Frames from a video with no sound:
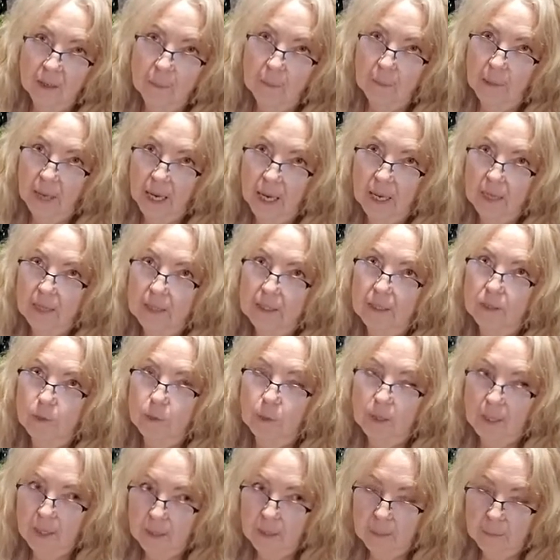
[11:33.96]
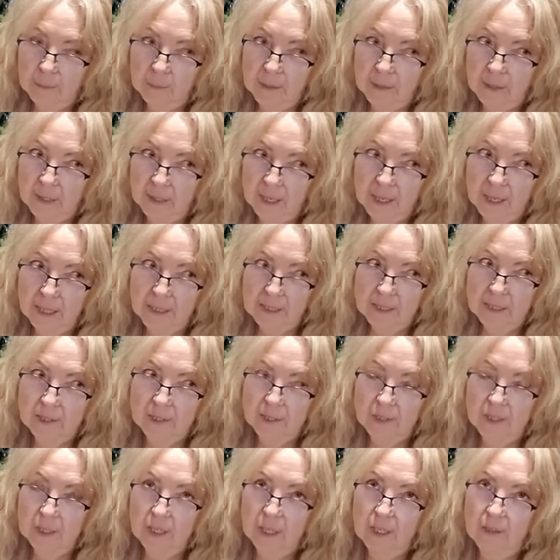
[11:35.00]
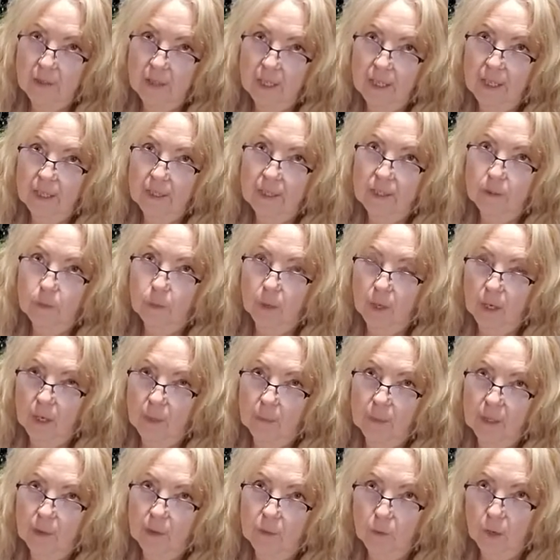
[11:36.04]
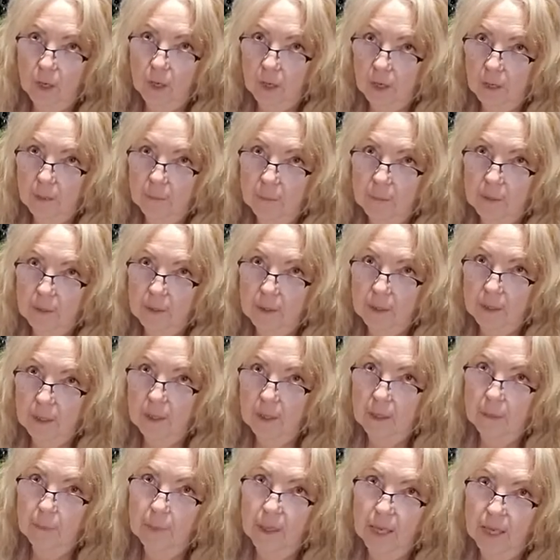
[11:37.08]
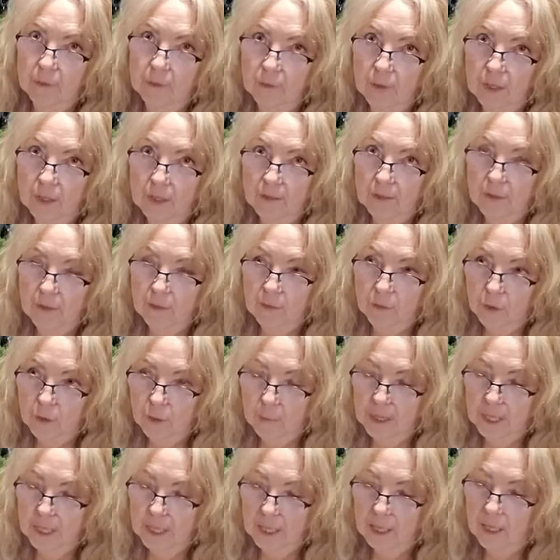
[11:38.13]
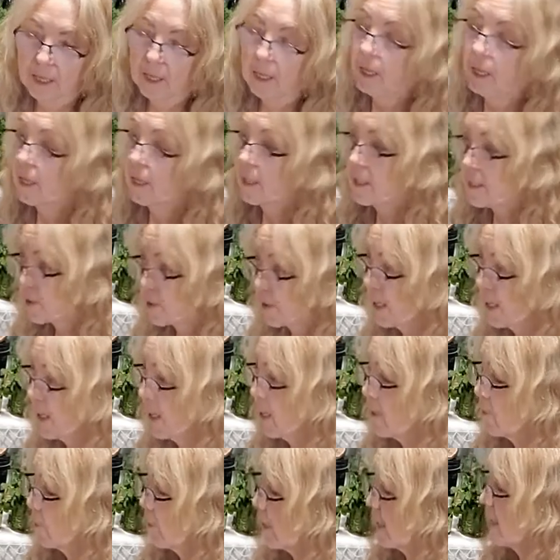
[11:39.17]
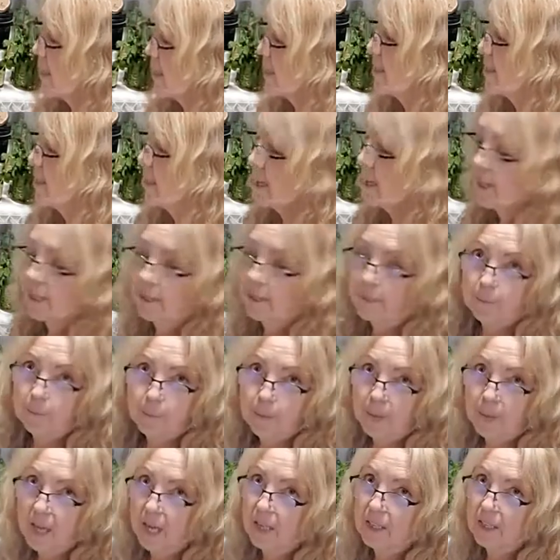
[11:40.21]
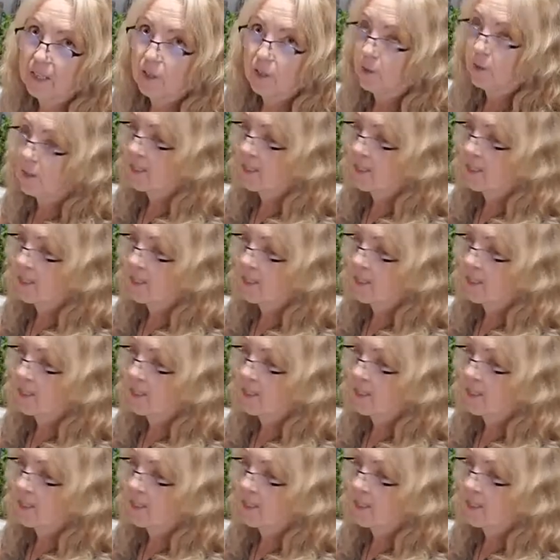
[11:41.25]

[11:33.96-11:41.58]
back swab, and so it's kind of like a swab and a rub and a pain relieving formula. So anyways, I know